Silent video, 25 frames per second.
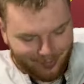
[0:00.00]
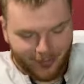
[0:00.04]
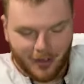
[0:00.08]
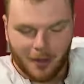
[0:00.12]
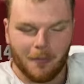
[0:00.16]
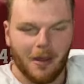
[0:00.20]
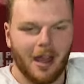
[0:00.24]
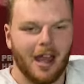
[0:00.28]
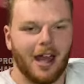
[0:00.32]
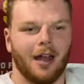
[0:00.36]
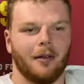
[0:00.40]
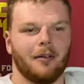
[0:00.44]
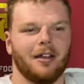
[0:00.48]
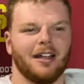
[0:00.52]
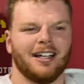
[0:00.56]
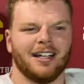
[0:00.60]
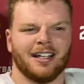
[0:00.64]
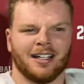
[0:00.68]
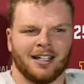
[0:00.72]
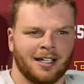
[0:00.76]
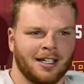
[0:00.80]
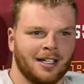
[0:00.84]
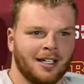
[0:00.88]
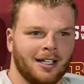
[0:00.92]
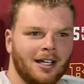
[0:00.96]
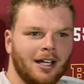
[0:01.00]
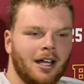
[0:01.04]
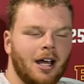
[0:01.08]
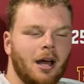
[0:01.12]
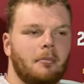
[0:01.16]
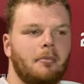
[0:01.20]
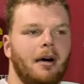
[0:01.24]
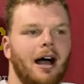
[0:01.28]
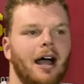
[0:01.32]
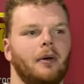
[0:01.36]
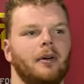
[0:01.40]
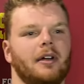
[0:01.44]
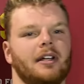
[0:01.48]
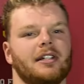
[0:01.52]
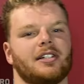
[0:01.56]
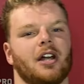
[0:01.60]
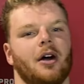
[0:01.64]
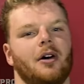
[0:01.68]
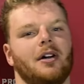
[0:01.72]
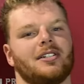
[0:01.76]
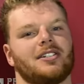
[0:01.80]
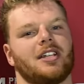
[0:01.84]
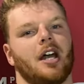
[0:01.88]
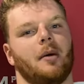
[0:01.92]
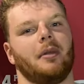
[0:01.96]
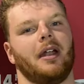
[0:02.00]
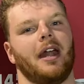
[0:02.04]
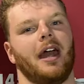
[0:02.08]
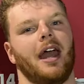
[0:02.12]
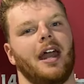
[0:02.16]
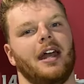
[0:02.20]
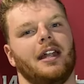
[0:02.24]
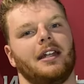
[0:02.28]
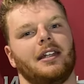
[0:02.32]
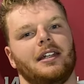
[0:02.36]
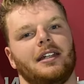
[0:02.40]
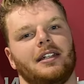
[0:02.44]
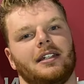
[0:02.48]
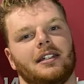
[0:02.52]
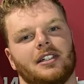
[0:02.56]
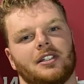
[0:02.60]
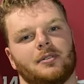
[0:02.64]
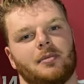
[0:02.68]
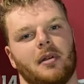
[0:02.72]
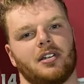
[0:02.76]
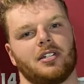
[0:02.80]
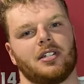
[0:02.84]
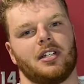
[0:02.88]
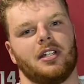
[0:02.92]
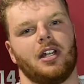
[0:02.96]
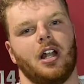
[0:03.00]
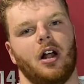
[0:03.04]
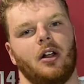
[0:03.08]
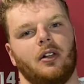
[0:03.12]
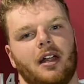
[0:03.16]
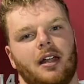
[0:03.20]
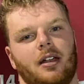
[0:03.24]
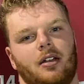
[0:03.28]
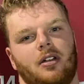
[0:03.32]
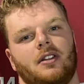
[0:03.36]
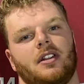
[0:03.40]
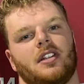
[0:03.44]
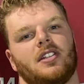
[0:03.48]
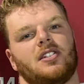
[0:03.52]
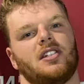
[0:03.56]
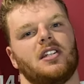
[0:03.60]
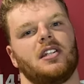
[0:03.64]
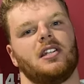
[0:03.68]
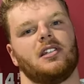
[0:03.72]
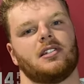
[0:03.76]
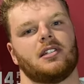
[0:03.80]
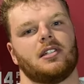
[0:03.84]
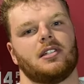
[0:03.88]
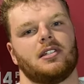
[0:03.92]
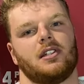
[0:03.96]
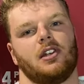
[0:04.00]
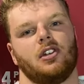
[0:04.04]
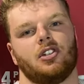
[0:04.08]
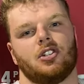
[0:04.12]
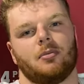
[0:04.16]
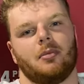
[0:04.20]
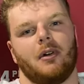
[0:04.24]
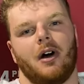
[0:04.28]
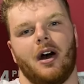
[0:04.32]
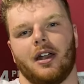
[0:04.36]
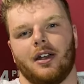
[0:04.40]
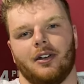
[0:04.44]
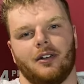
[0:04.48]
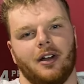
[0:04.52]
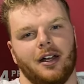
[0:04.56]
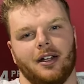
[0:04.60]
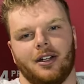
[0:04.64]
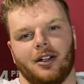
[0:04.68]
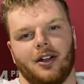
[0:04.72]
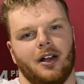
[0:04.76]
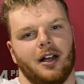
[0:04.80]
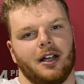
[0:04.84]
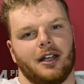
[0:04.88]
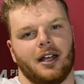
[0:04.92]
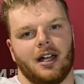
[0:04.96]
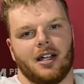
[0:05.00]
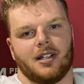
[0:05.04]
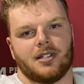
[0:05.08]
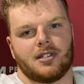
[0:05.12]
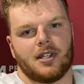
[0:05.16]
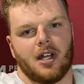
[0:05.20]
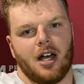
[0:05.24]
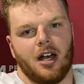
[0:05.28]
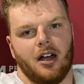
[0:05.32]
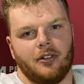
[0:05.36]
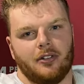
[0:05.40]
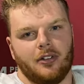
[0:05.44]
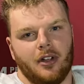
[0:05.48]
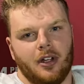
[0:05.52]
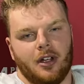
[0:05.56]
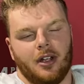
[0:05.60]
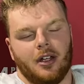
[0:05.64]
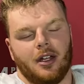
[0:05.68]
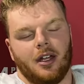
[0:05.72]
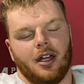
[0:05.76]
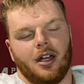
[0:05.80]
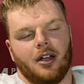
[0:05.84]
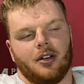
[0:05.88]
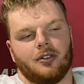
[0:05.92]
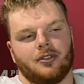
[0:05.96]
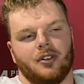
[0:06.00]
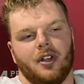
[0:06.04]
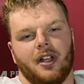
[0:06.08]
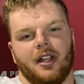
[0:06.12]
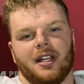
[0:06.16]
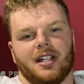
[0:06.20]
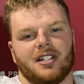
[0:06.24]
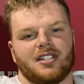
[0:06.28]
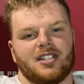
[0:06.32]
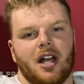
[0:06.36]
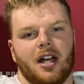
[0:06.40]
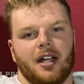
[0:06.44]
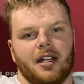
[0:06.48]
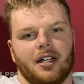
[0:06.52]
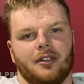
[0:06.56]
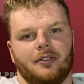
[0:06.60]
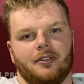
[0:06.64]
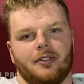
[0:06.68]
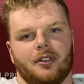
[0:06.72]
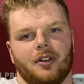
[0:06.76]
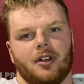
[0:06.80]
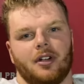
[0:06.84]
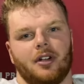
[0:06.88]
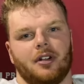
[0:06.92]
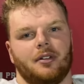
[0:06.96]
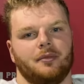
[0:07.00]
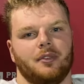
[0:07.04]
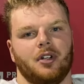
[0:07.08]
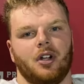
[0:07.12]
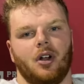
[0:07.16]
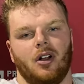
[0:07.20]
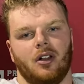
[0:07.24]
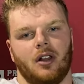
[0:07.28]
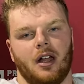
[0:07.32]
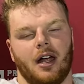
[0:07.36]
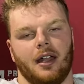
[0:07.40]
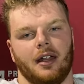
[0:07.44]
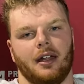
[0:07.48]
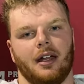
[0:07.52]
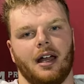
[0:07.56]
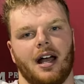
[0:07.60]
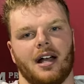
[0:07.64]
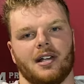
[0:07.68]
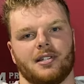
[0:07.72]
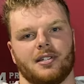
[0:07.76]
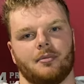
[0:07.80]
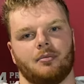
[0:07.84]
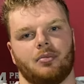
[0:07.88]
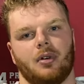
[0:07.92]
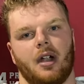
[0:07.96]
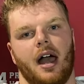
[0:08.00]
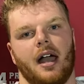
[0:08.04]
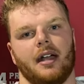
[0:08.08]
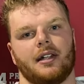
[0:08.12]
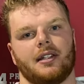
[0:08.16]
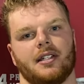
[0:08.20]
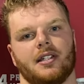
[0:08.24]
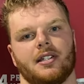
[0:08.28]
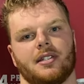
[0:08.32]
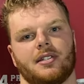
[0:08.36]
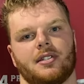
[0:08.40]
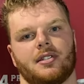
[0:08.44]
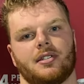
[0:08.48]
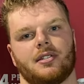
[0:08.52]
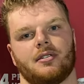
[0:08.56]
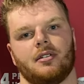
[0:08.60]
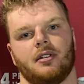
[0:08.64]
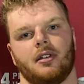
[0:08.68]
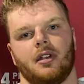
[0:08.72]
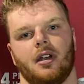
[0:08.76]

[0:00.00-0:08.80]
Man, I mean, bye weeks always come in handy, especially you know later in the season to get your body right and all that kind of stuff. I was really excited for you know a lot of guys in practice.